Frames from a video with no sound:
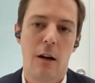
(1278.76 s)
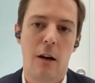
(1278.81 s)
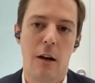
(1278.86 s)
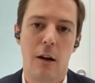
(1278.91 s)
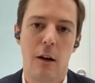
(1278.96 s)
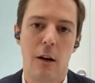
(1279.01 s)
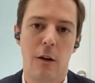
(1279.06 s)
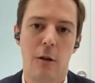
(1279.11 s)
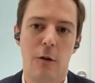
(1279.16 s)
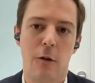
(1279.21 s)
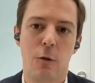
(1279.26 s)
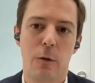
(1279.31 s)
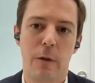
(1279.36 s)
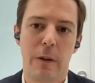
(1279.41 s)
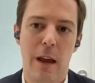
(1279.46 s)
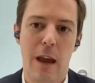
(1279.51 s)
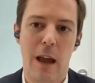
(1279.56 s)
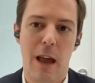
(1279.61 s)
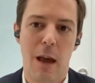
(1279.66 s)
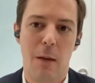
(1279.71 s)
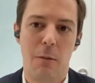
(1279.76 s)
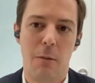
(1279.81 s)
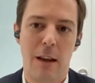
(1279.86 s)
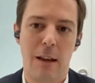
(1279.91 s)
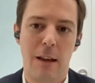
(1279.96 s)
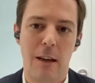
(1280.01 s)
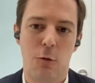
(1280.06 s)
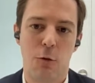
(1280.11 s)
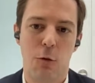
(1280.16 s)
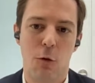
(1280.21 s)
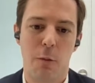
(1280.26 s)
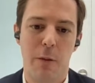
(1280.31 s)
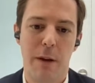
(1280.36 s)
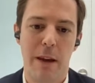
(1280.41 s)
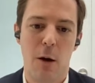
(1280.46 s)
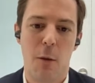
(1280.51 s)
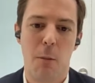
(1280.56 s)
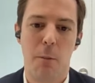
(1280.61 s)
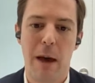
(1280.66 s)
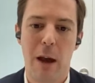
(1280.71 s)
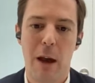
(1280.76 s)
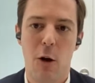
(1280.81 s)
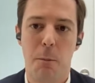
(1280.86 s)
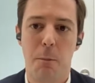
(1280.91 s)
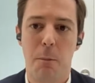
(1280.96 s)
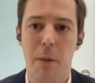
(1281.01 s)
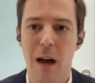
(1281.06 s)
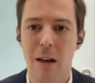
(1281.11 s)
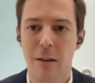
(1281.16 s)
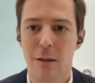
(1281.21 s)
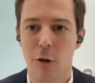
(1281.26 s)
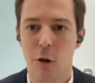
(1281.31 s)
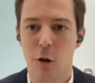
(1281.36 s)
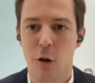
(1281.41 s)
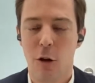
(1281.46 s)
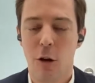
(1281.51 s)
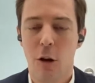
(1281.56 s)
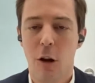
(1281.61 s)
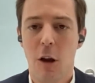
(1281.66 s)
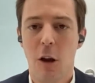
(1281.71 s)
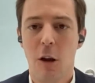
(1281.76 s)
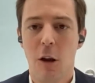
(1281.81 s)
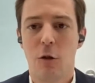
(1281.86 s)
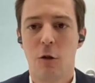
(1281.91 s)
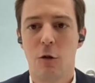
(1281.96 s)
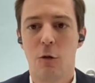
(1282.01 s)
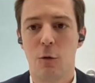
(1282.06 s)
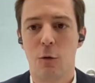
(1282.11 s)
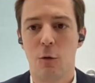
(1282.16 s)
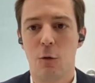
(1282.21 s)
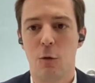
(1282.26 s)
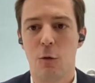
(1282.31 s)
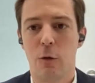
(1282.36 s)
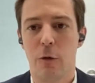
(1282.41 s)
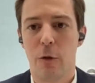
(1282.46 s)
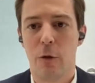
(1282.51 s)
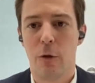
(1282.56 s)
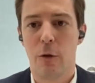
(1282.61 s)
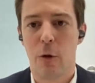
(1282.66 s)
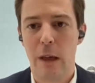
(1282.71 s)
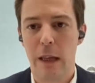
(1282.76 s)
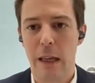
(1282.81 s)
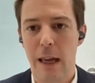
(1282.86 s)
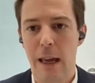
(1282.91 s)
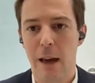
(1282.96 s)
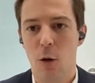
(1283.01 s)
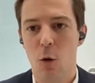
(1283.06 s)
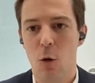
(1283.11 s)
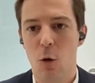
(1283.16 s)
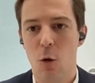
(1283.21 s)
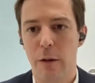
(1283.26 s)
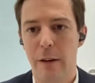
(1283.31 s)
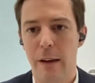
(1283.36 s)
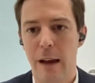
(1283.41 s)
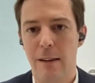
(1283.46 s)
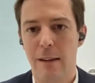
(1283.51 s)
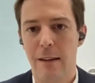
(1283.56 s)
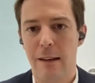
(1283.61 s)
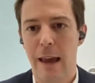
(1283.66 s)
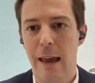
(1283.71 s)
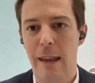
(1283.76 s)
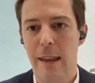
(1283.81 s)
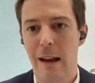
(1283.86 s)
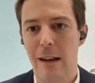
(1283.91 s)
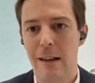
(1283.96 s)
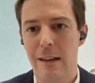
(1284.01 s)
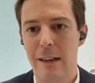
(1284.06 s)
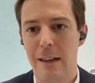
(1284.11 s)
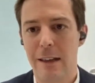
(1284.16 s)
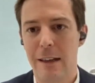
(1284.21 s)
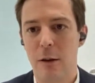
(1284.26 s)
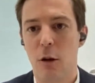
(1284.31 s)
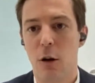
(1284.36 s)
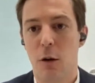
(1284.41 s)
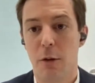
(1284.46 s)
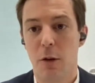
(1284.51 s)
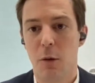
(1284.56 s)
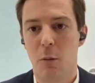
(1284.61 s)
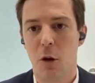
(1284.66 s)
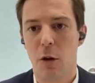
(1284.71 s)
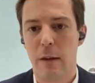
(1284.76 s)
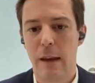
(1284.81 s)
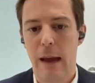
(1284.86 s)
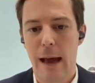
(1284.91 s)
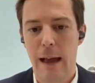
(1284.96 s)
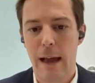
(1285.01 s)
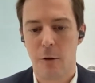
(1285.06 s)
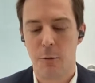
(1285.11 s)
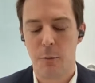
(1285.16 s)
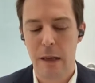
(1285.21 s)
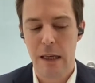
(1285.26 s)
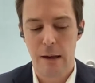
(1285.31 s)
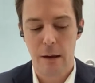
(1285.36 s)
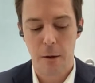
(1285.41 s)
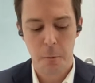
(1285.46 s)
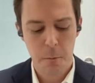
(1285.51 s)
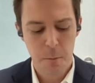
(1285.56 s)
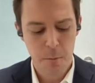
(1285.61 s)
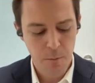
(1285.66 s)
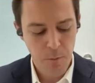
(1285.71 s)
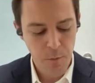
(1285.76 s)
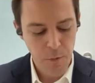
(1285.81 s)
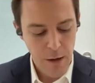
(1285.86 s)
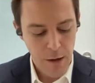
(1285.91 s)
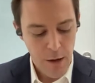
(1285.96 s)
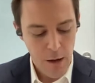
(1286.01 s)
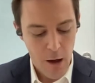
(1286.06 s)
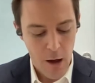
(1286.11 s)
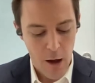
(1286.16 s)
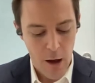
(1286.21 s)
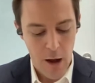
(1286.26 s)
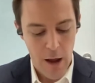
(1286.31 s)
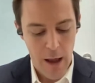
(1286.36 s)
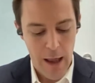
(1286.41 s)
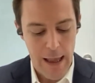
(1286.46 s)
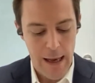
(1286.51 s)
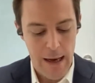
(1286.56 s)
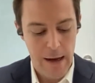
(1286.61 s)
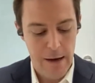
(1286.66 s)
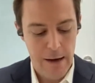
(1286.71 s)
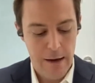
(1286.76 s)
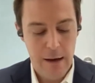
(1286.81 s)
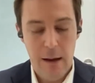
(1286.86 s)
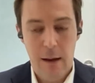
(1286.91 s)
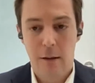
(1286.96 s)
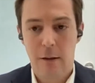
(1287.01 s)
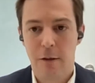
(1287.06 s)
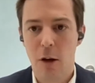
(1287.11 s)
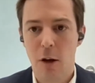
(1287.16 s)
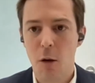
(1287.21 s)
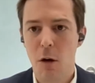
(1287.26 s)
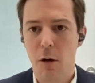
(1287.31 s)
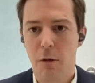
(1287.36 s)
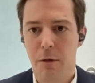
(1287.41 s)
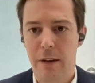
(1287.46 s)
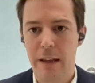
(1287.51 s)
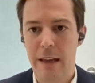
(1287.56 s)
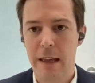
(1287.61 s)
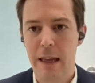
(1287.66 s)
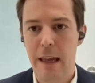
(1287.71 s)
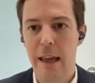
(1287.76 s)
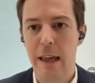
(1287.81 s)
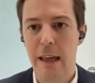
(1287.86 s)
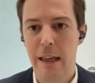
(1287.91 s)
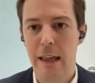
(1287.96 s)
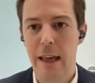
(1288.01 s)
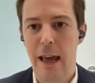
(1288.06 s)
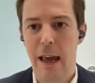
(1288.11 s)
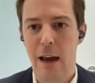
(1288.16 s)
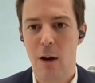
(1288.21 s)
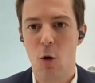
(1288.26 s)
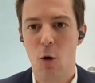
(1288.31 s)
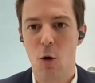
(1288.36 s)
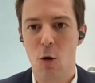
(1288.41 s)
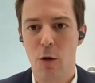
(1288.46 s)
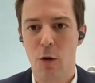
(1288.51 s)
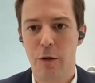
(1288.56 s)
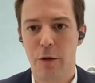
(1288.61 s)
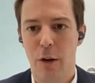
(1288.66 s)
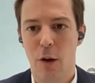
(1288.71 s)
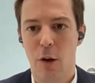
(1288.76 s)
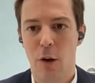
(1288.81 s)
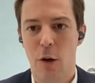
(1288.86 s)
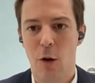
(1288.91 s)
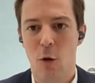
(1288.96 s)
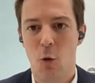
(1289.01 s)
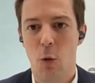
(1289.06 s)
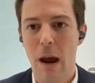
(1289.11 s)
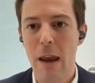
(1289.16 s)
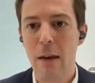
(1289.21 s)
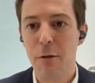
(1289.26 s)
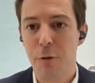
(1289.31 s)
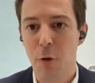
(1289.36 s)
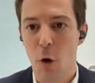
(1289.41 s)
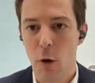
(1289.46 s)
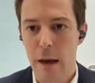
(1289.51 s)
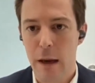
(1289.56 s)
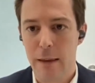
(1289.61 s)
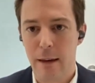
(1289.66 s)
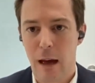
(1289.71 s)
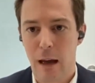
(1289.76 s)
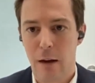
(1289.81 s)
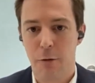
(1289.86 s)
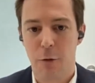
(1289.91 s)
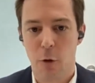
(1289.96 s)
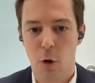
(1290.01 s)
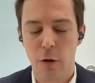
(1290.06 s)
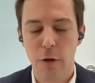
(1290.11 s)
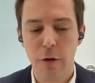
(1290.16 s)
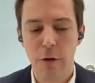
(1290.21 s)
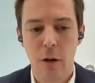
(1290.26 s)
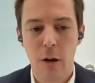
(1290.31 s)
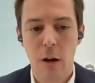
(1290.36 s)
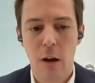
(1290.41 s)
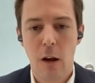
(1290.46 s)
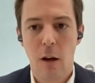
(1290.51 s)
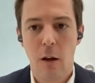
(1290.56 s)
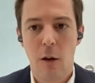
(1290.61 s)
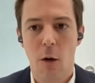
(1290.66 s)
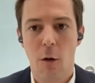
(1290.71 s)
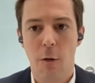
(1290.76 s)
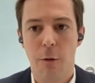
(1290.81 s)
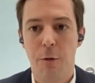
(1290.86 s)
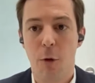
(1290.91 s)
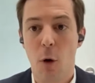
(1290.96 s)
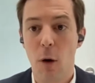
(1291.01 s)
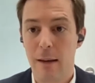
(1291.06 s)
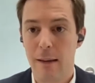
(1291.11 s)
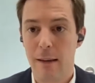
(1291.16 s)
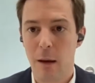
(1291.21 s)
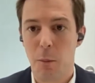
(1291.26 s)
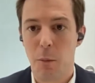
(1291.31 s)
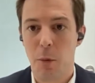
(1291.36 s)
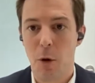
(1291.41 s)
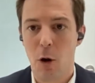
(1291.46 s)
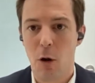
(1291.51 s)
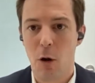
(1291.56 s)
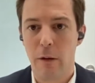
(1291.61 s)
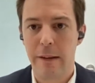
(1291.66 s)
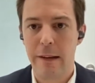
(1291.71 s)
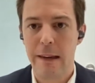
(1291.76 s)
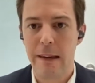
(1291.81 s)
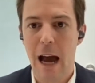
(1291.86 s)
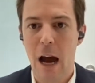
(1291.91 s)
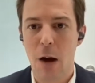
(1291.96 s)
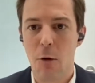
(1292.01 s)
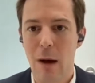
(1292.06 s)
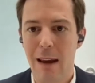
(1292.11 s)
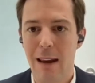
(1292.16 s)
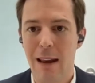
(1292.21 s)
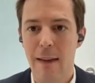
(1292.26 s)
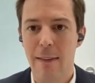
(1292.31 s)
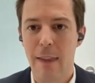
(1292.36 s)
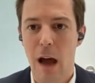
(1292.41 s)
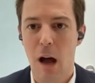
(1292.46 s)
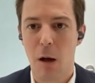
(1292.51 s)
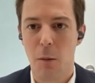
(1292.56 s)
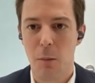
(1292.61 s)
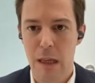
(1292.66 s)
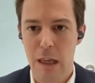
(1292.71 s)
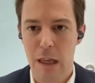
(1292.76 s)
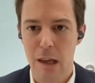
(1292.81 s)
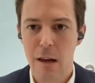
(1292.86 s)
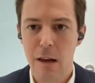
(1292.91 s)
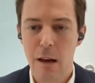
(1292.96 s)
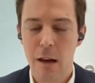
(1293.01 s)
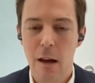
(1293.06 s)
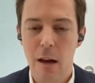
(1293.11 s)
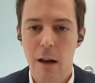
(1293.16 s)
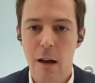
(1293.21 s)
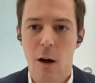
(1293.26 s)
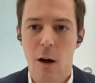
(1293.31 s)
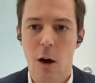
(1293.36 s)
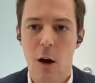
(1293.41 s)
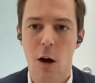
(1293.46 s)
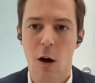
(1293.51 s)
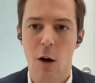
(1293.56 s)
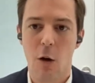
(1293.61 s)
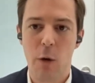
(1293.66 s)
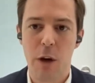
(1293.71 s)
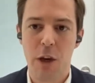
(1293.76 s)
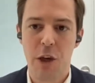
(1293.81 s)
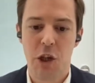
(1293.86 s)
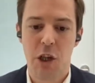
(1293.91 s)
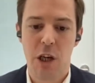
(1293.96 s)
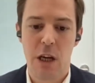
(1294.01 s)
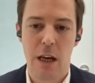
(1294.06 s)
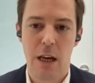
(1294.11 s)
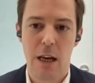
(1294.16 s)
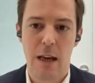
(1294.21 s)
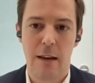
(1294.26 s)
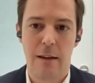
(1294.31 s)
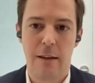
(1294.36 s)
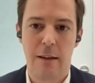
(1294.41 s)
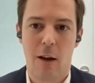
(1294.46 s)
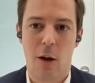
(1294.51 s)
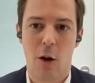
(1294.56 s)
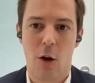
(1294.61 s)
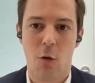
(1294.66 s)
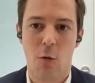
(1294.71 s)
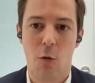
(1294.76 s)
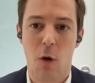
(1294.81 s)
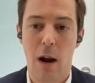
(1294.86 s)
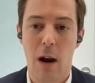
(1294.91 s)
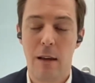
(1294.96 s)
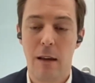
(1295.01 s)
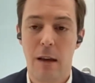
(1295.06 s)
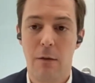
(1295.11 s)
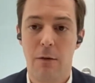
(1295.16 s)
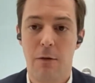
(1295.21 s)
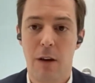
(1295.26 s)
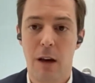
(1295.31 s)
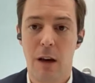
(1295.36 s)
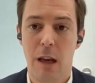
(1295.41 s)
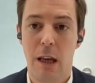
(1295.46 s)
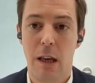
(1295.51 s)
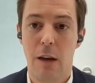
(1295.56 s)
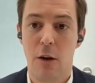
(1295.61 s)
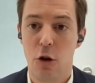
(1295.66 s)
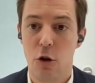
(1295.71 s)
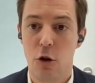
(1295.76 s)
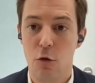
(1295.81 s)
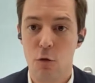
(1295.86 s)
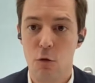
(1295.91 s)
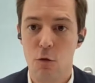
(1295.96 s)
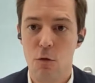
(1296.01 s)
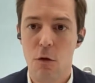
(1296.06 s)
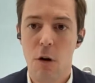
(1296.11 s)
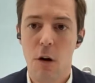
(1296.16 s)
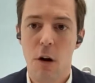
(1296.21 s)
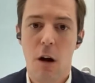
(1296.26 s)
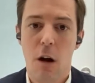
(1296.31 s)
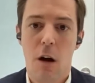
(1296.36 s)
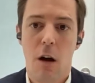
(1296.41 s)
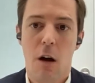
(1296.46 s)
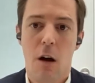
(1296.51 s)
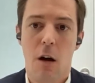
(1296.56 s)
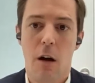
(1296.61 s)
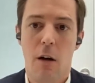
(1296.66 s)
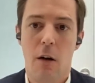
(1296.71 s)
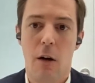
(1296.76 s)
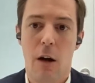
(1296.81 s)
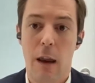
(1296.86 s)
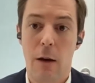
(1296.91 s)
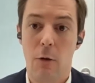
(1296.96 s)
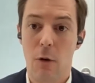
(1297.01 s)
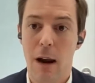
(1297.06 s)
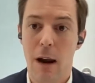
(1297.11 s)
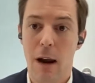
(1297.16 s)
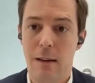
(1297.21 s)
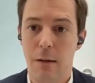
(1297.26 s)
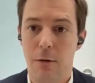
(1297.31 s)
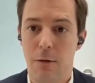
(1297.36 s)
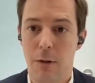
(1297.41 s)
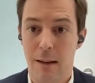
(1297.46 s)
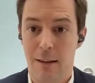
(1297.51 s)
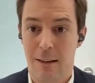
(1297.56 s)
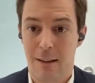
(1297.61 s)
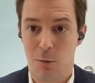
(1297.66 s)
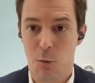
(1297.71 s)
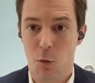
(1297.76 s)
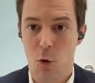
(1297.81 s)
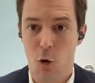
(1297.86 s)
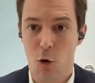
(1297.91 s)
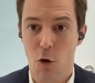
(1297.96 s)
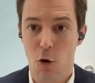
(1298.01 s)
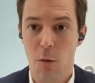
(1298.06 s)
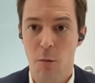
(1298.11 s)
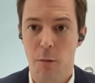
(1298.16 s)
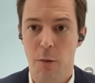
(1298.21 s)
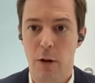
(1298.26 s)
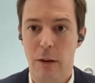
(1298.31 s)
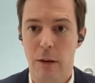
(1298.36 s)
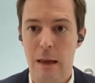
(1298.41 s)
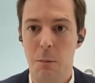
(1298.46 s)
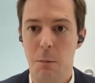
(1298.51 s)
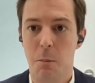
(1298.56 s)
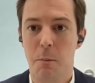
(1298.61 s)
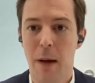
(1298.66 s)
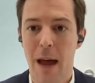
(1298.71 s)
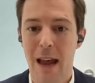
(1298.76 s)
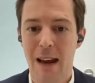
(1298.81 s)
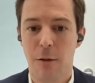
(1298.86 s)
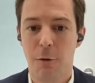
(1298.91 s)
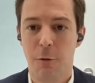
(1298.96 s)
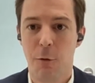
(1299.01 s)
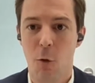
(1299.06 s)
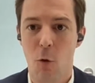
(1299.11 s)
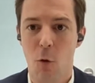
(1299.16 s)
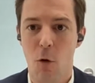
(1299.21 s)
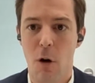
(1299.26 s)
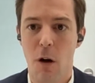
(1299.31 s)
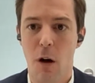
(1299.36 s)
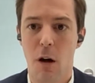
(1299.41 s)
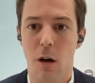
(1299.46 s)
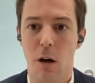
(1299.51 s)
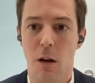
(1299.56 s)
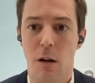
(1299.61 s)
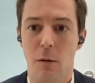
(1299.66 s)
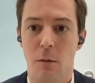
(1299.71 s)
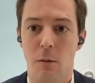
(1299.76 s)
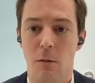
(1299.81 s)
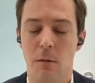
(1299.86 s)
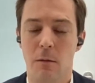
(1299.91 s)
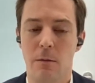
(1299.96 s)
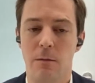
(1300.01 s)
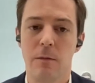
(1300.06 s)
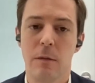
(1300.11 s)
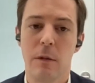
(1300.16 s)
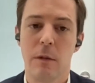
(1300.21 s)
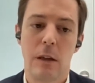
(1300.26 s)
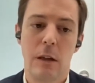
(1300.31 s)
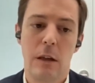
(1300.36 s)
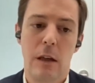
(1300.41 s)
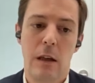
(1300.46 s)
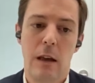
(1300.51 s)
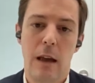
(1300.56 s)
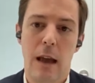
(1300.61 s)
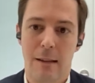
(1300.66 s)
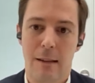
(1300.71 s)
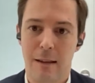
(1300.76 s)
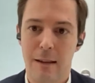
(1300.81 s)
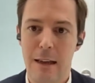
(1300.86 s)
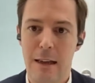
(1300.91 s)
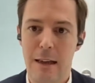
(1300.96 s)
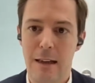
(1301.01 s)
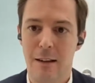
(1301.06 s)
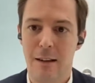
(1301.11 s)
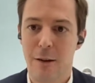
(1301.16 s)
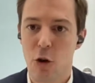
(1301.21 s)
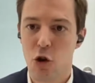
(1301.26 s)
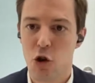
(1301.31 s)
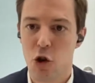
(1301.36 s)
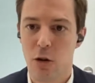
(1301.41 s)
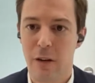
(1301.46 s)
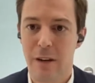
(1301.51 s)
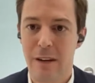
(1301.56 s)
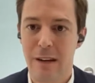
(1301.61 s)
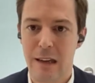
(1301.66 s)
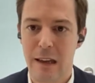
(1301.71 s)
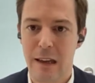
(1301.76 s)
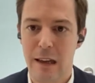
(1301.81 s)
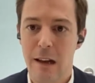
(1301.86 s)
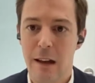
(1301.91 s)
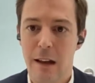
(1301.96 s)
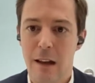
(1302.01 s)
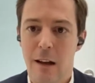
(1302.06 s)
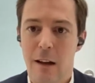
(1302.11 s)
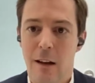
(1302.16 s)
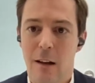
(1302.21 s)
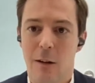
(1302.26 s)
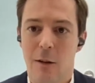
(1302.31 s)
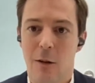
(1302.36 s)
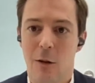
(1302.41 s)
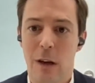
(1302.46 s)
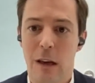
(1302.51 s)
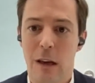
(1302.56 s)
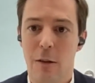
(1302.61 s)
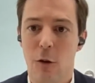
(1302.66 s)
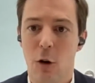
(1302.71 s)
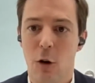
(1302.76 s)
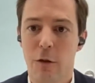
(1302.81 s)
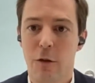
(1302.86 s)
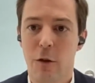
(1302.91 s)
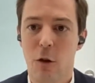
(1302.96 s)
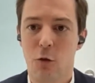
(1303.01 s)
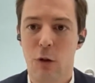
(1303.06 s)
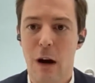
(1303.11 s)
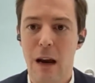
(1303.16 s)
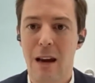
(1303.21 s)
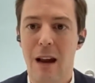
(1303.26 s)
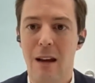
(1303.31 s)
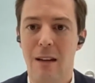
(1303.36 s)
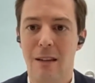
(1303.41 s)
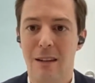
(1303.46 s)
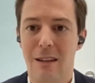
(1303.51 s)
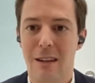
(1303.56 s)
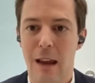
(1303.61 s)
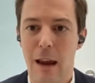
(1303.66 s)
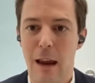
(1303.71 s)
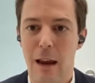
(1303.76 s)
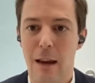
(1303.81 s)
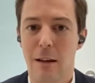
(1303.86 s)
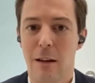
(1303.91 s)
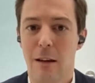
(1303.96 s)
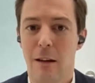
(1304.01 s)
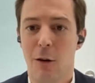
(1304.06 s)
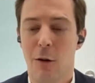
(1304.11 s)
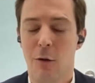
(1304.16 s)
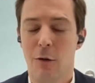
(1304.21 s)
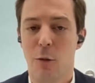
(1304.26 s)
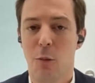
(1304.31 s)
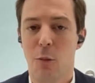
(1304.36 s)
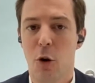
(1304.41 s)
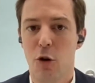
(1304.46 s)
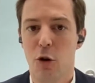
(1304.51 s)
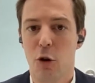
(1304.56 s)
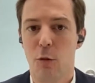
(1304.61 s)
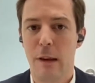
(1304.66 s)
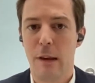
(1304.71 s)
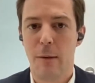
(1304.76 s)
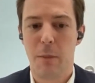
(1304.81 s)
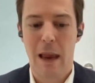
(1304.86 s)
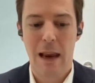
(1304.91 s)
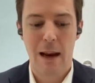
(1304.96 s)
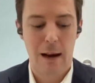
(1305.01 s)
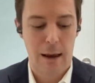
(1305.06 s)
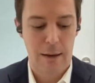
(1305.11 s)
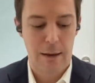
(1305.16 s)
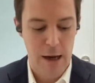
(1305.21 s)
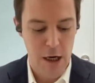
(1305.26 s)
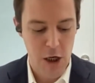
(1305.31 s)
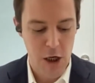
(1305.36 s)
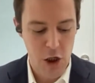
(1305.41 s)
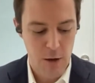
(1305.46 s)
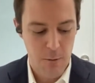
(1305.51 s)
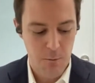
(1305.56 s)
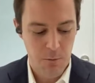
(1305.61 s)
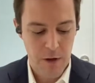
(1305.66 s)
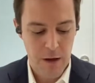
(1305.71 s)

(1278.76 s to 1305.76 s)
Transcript: uh, to them, that it would be a better partner to the EAOs than the NLD government had been. Uh, and some of the EAOs uh, went for it at first. Uh, for example, the Arakan army, uh, which is uh, relatively new and relatively small but impactful um, ethnic insurgency uh, in northern Rakhine state on the border with Bangladesh,